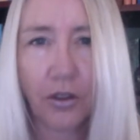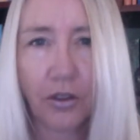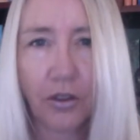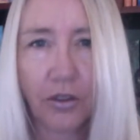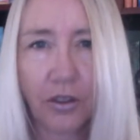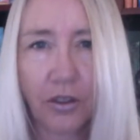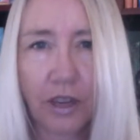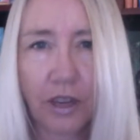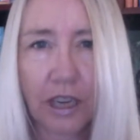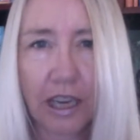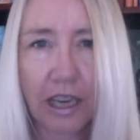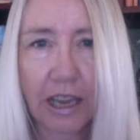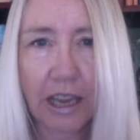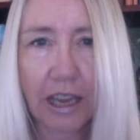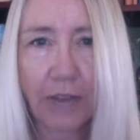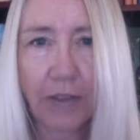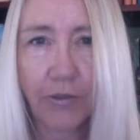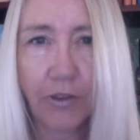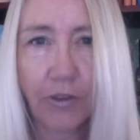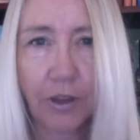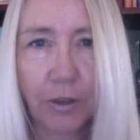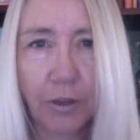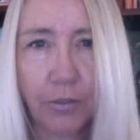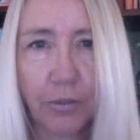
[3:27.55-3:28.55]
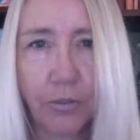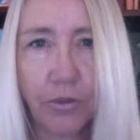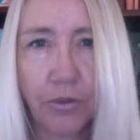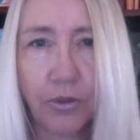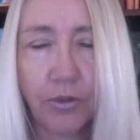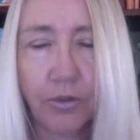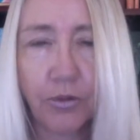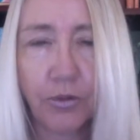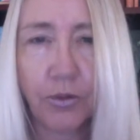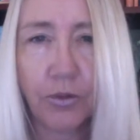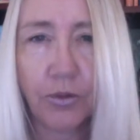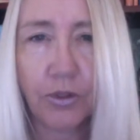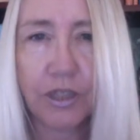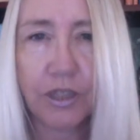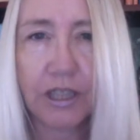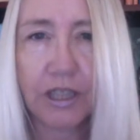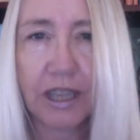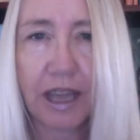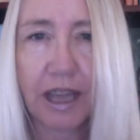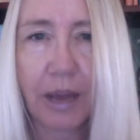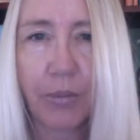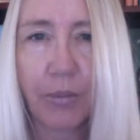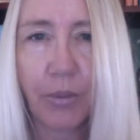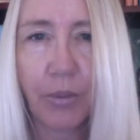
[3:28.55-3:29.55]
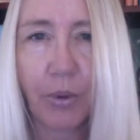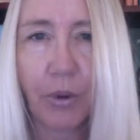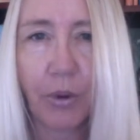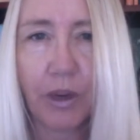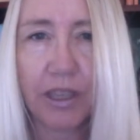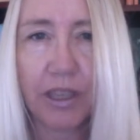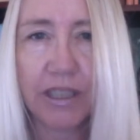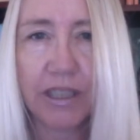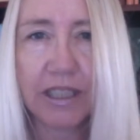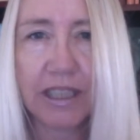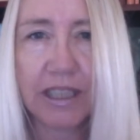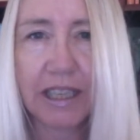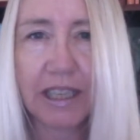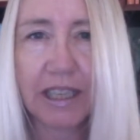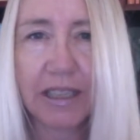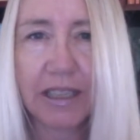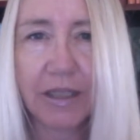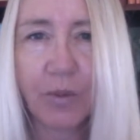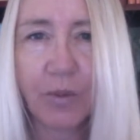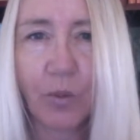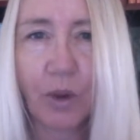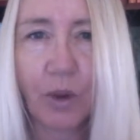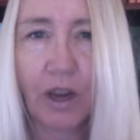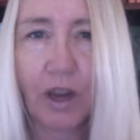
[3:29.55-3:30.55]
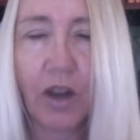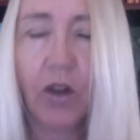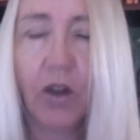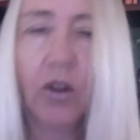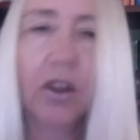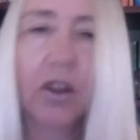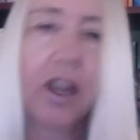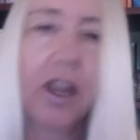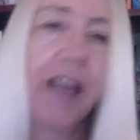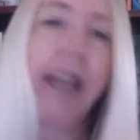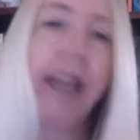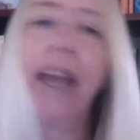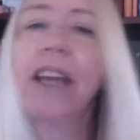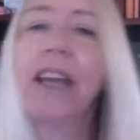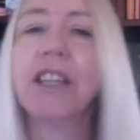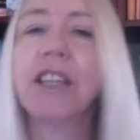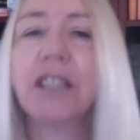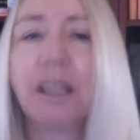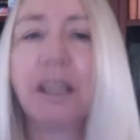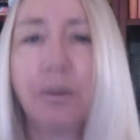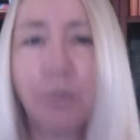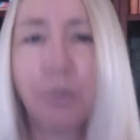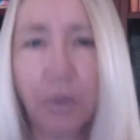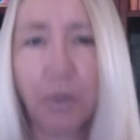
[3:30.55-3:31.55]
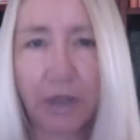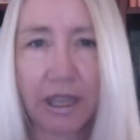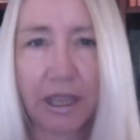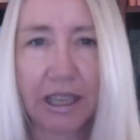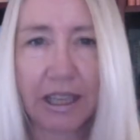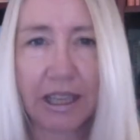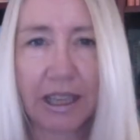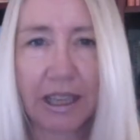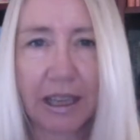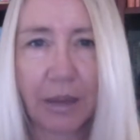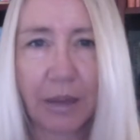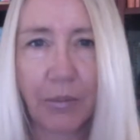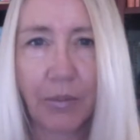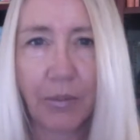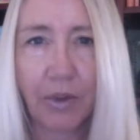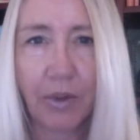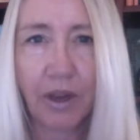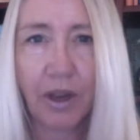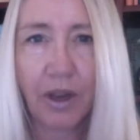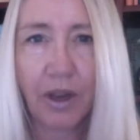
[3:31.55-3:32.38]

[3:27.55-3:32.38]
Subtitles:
Nephilim through to that point as well, like actually bringing them